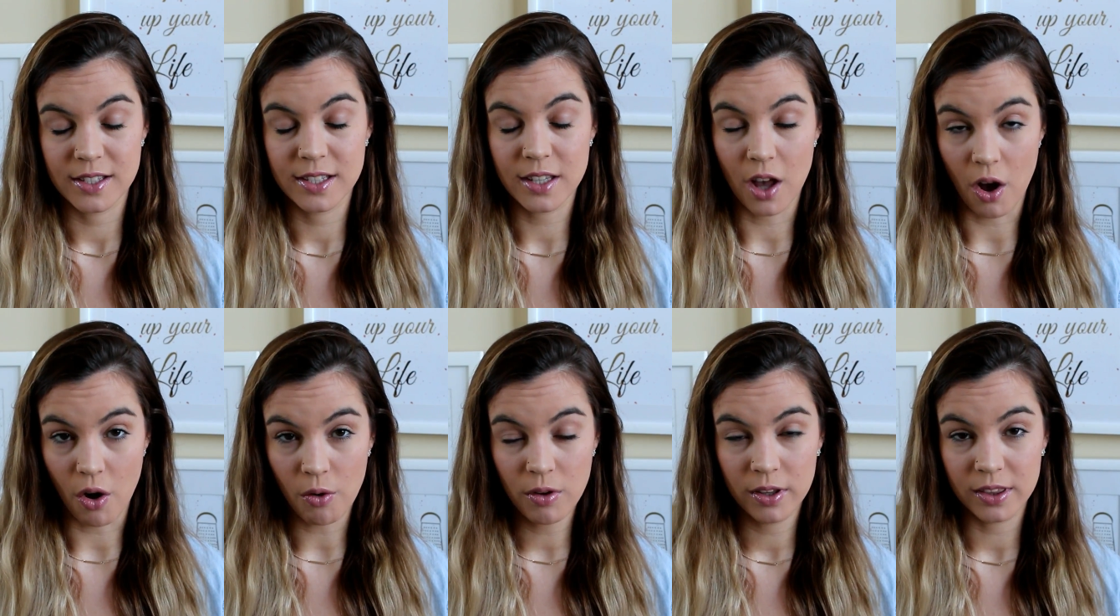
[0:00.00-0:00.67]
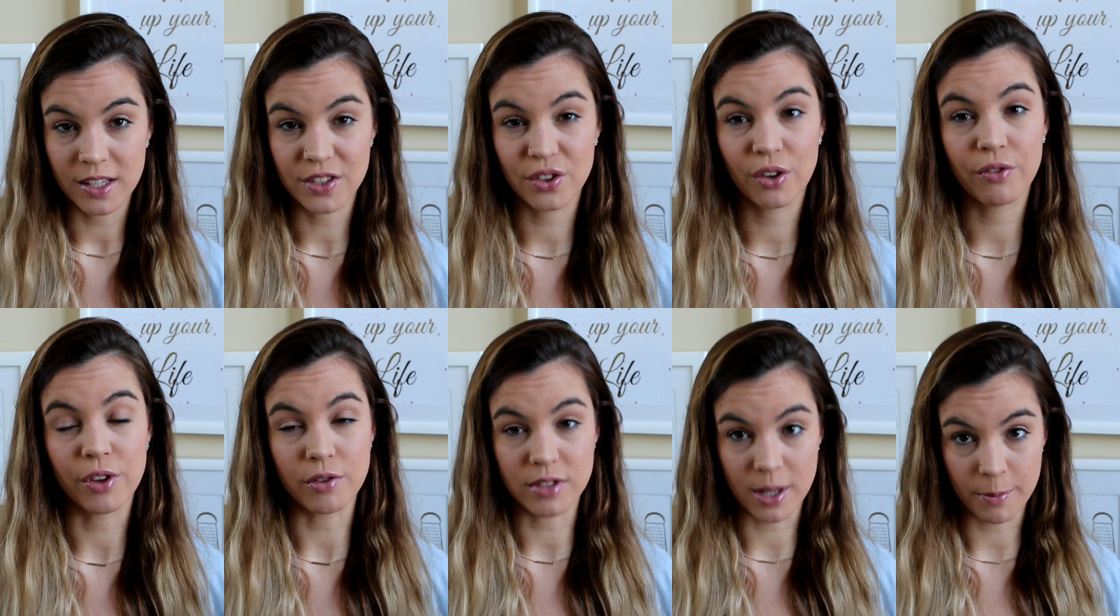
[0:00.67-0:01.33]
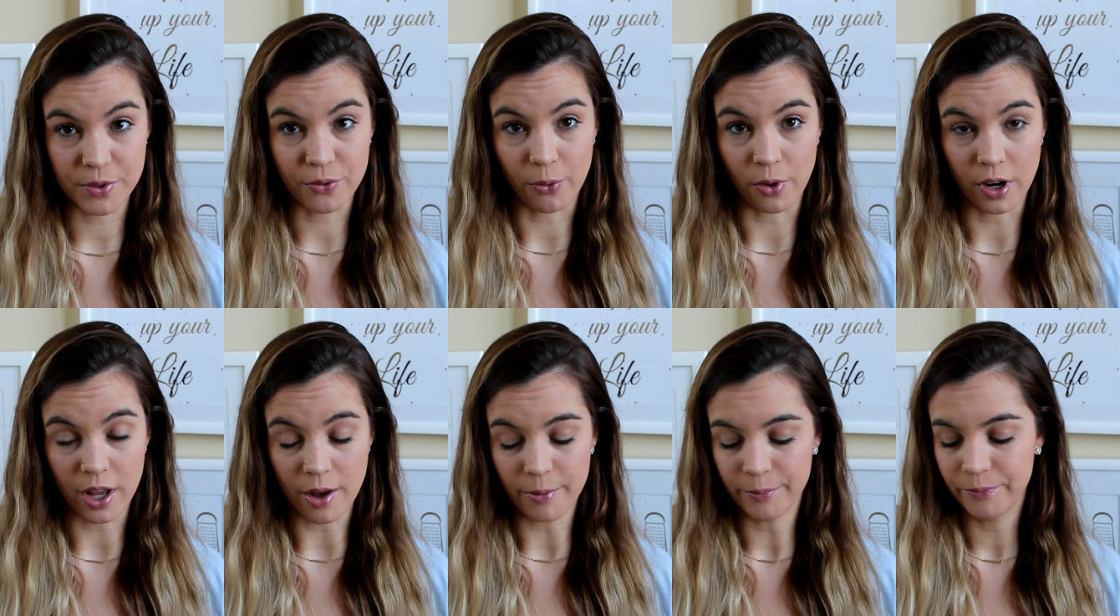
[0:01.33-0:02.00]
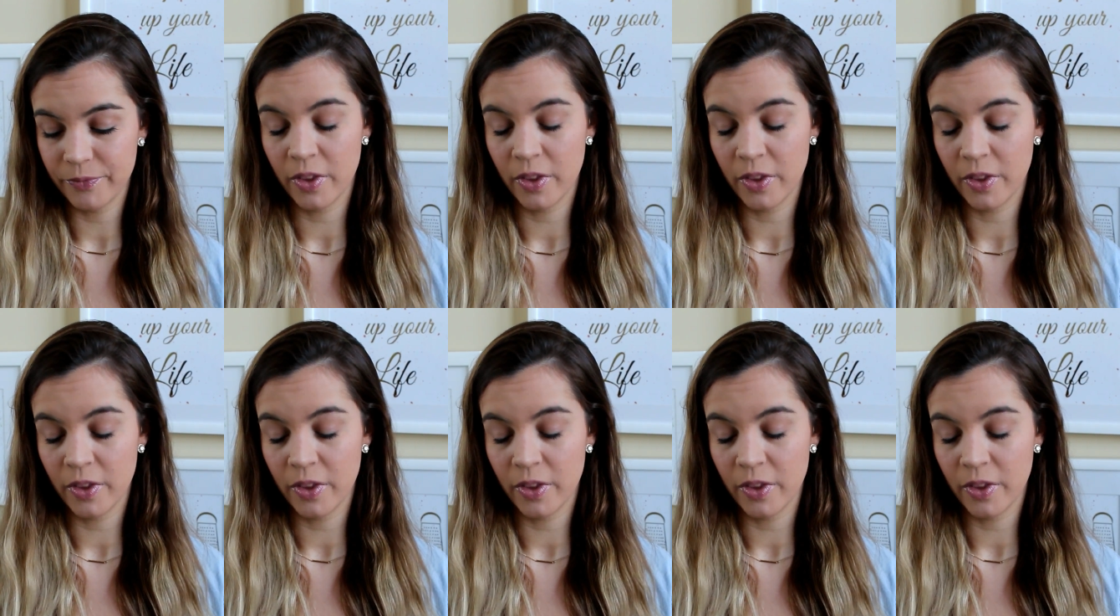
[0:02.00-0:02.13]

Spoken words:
So these are a few tips for you.